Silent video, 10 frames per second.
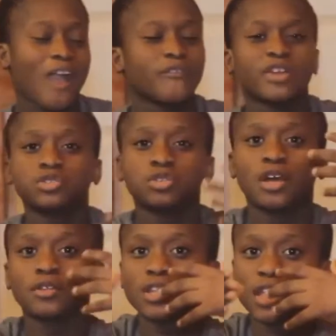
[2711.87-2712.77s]
I'm not
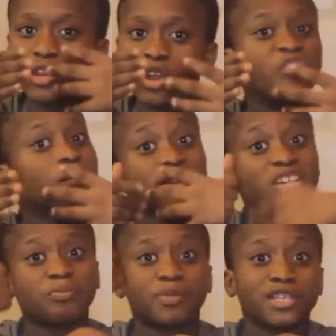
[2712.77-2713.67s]
sure any of you
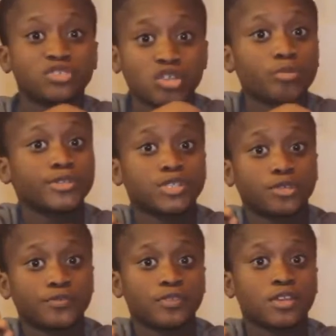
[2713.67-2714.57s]
might have played Subway
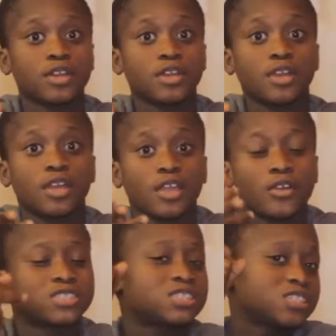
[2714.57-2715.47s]
Surf,
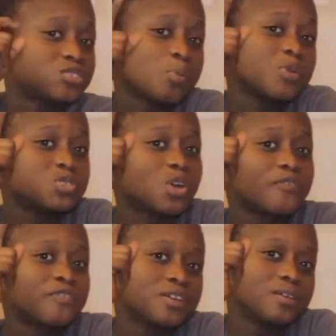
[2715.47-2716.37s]
because Subway
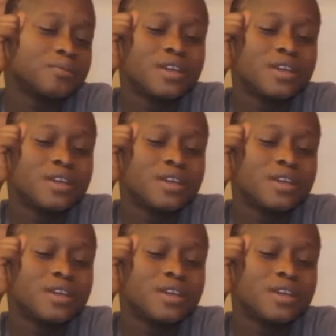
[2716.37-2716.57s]
Surf,